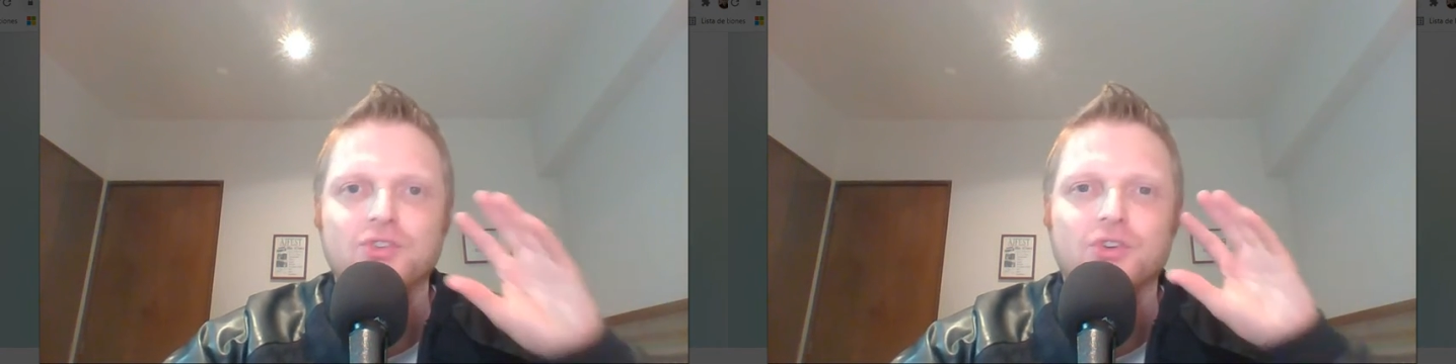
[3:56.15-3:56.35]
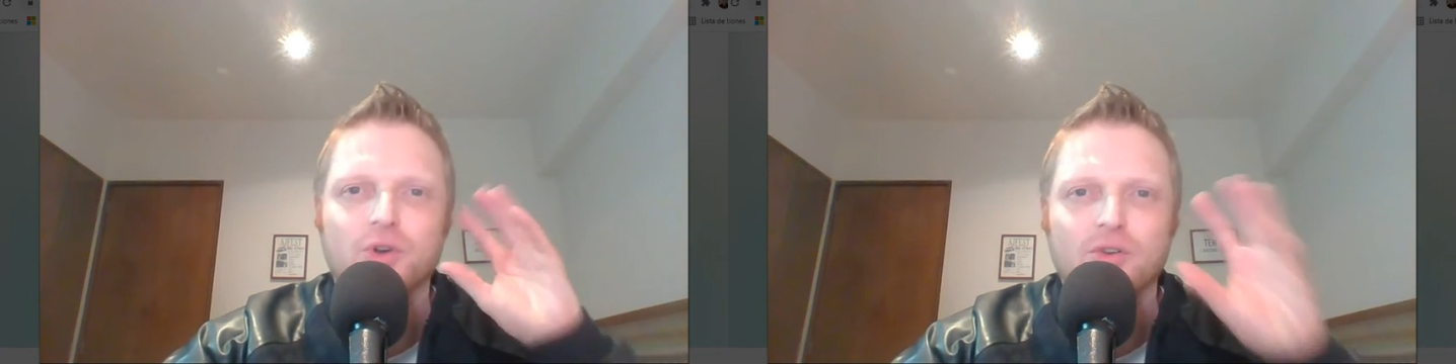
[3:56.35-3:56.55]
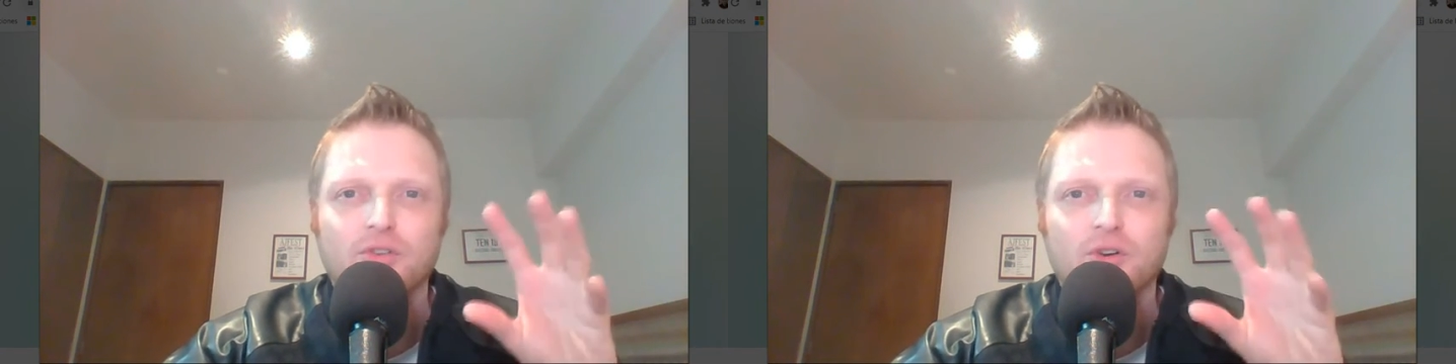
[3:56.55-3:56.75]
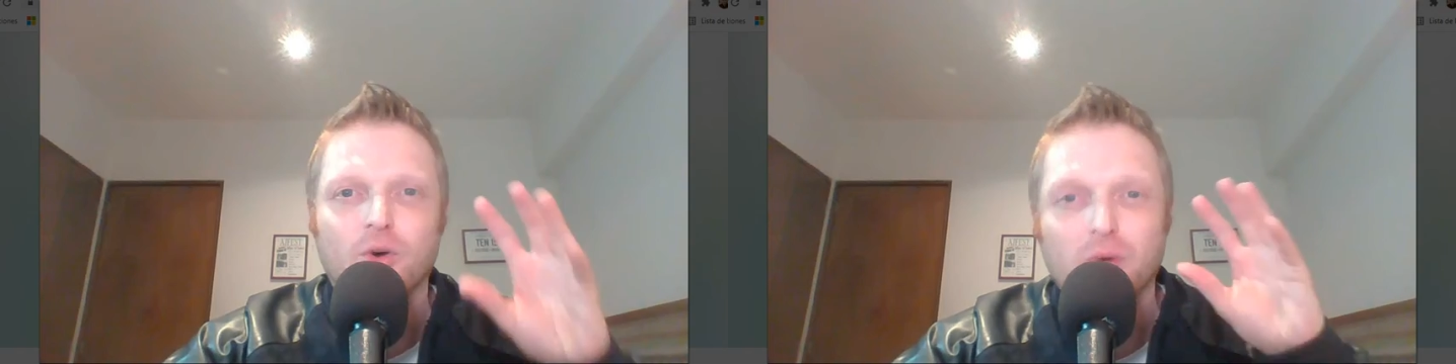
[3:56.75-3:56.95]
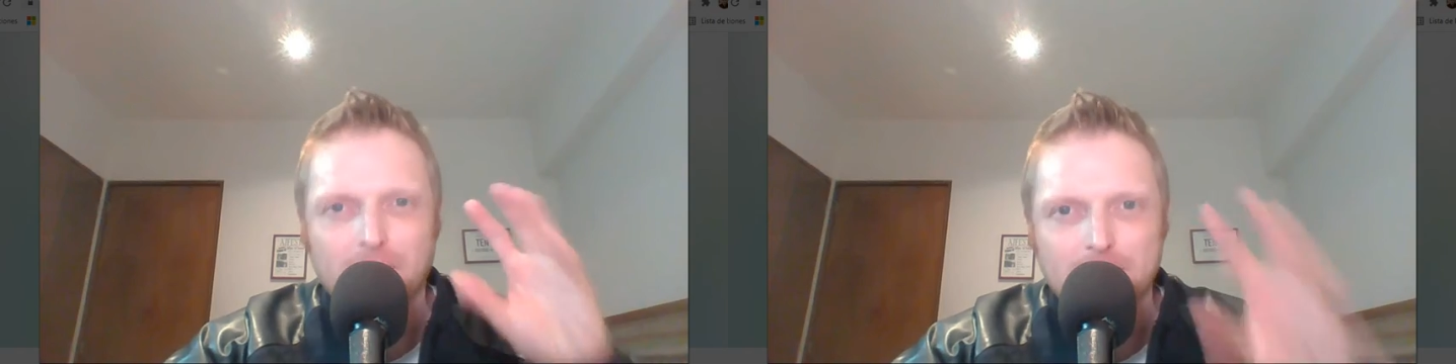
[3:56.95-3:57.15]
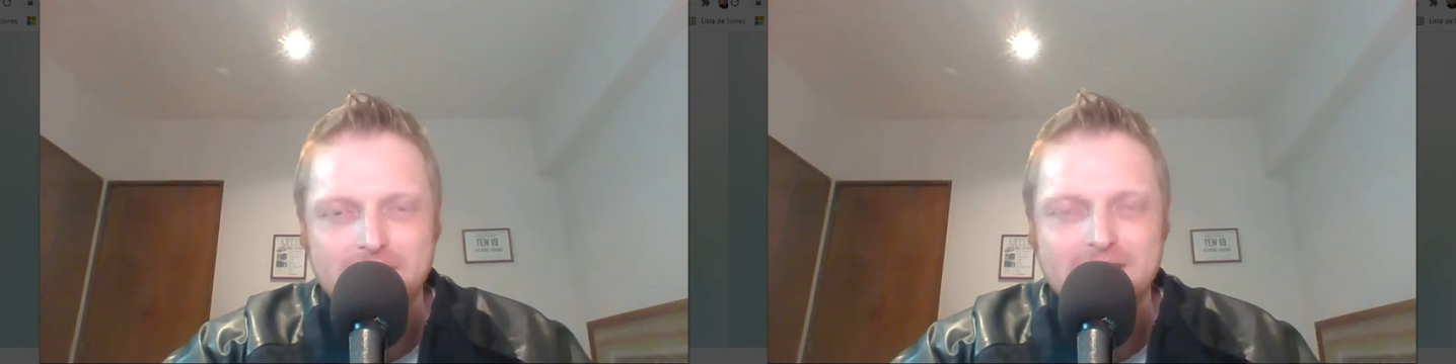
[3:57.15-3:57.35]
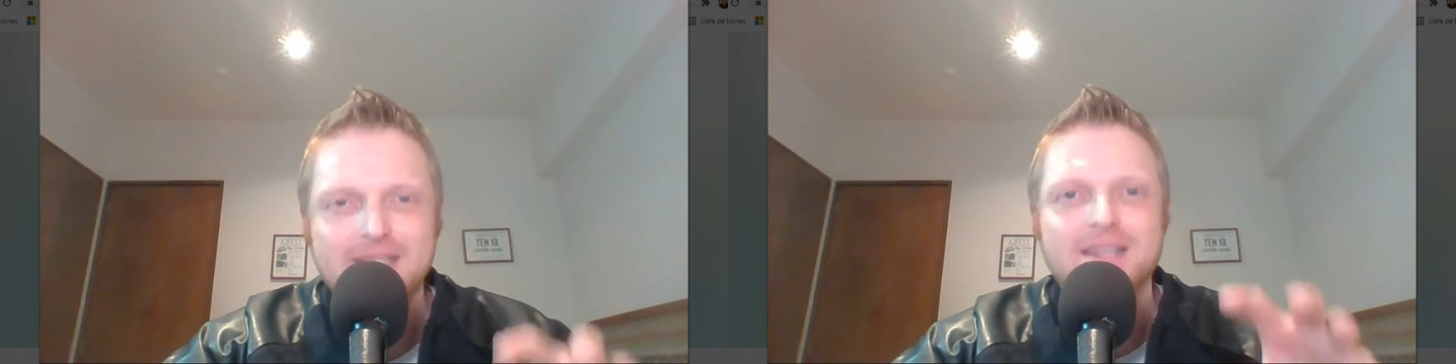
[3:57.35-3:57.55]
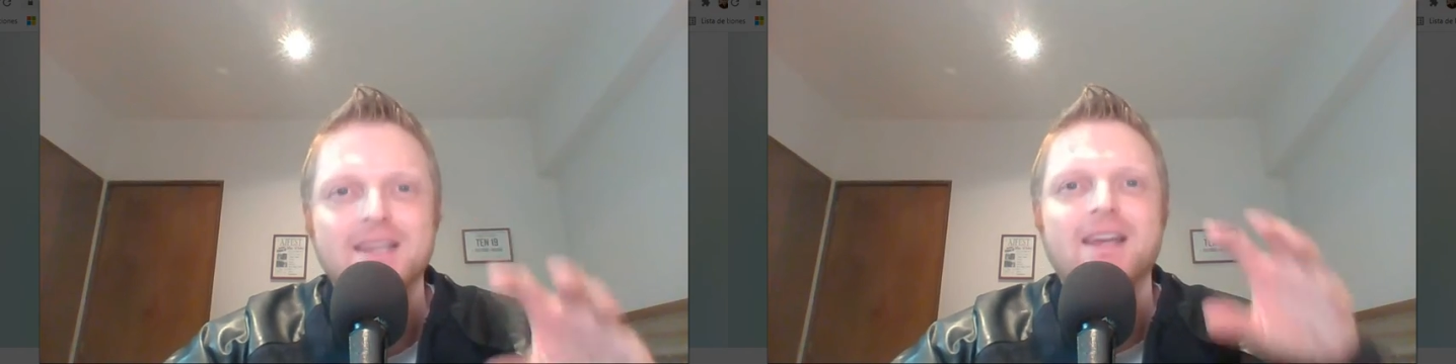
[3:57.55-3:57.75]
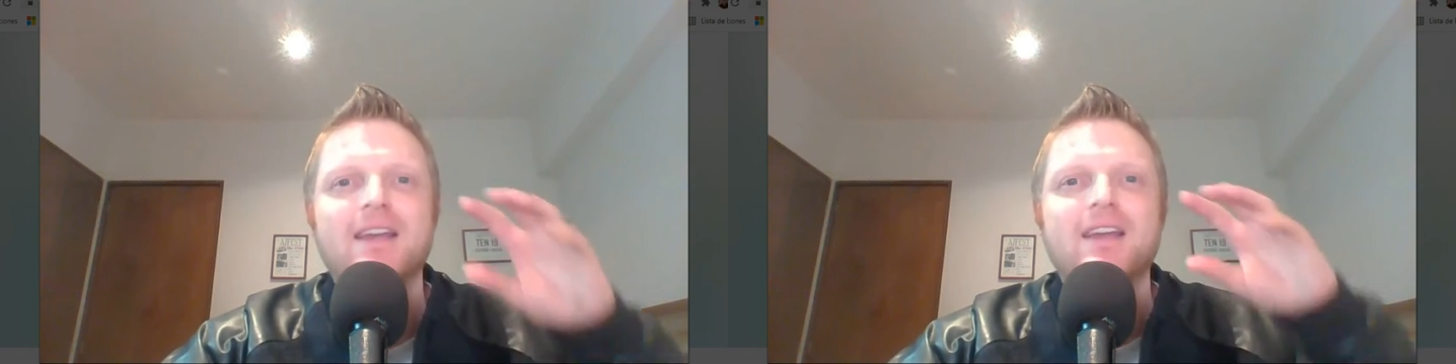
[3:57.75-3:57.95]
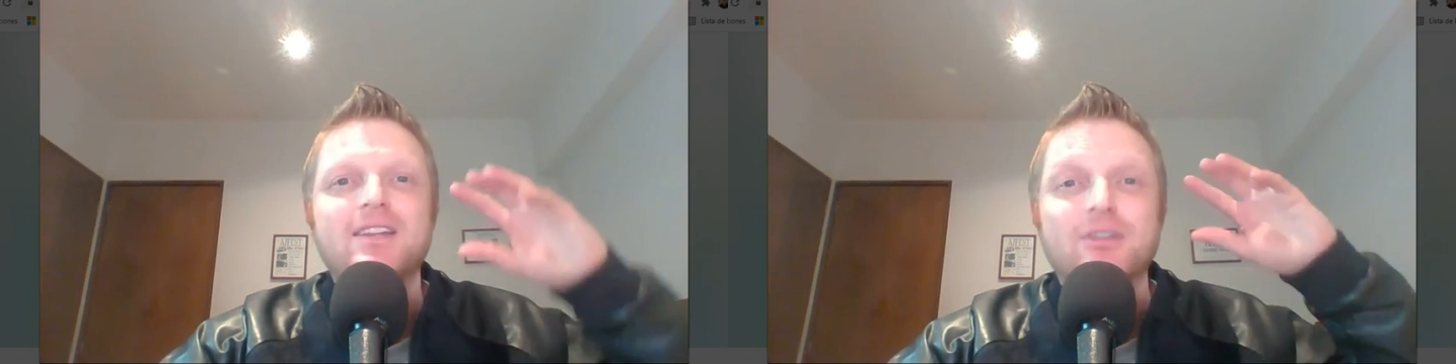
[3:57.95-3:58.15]
to your overall well-being,
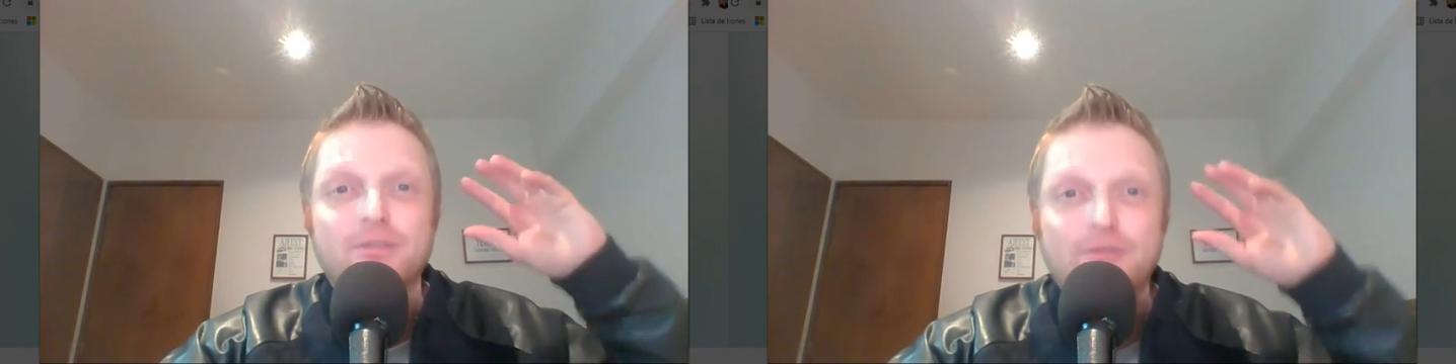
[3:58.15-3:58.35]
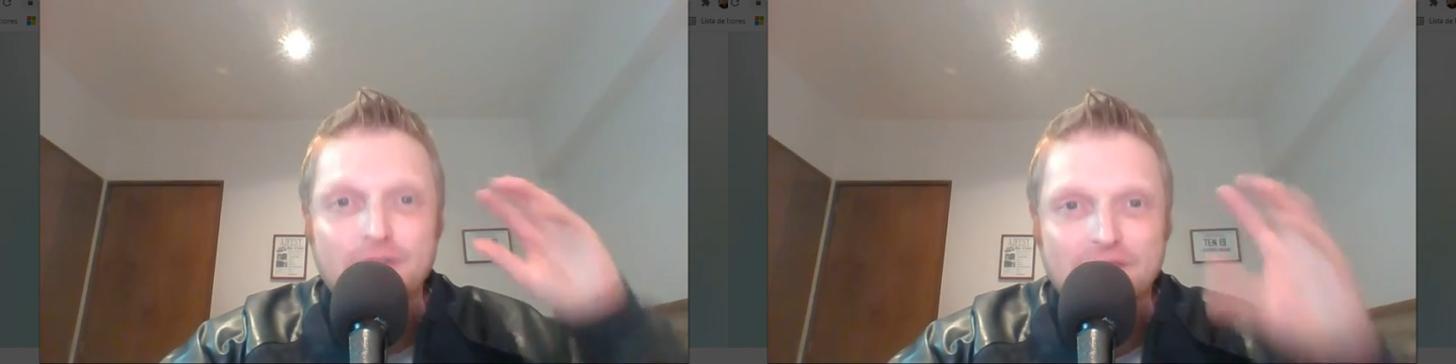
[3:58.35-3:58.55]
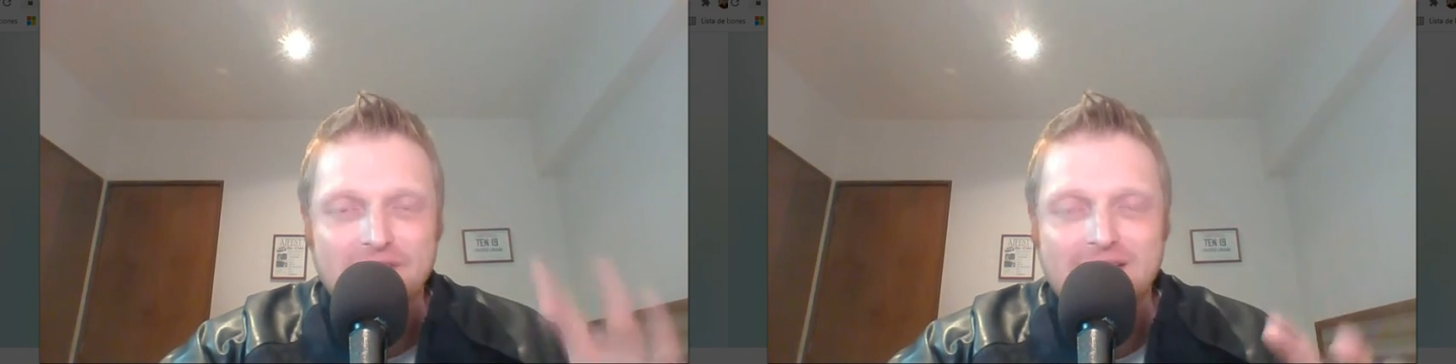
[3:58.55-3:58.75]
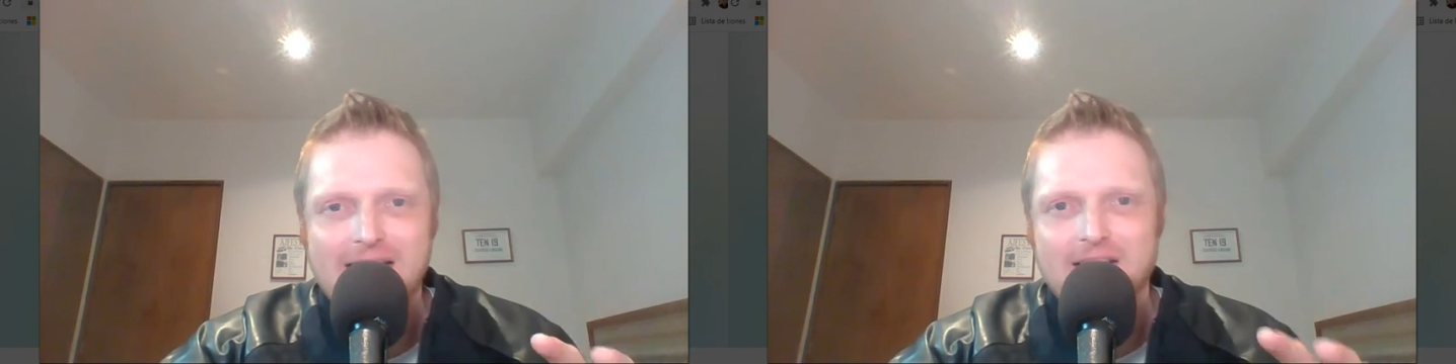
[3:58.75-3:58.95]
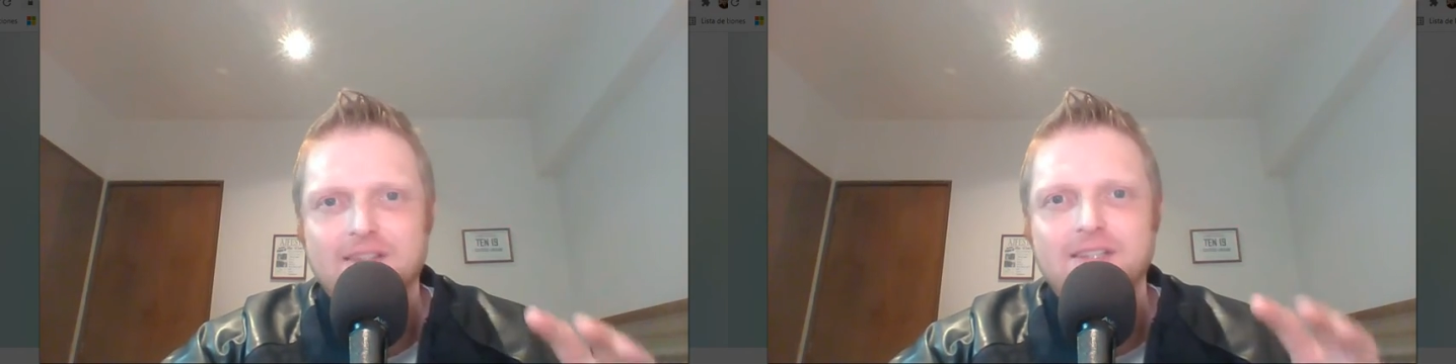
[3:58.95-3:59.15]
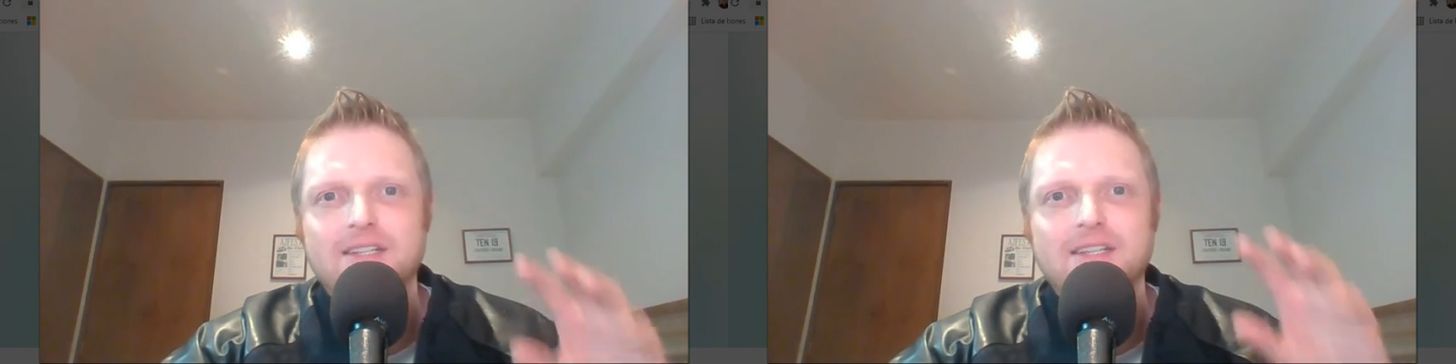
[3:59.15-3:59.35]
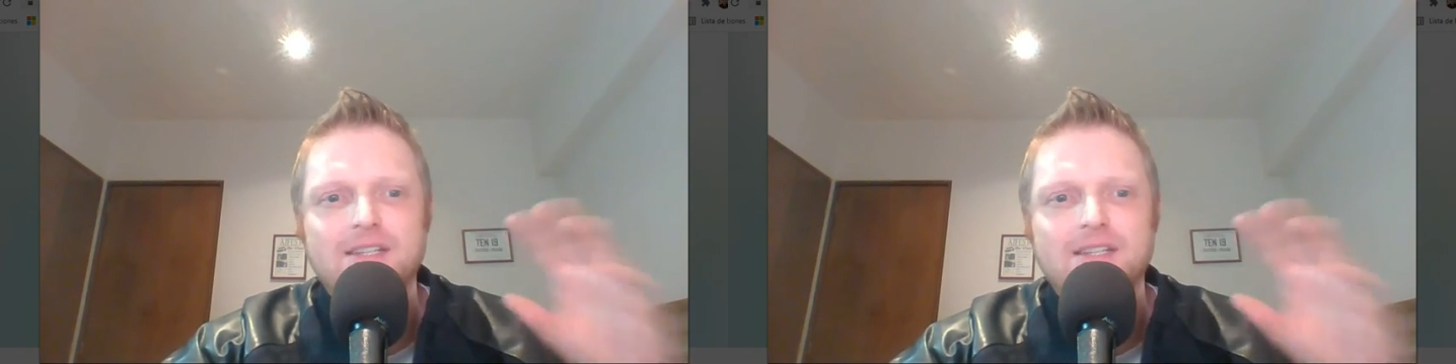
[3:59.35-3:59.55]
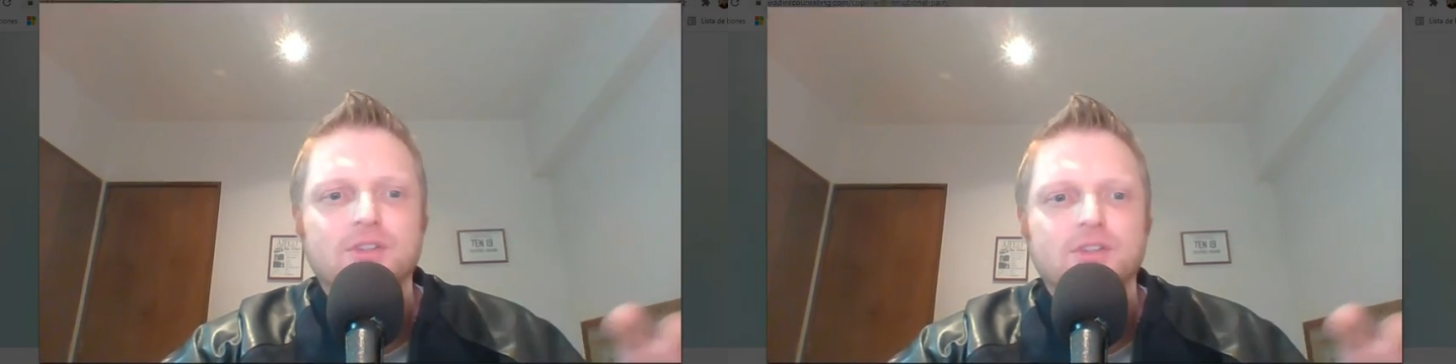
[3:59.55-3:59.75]
your physicality in the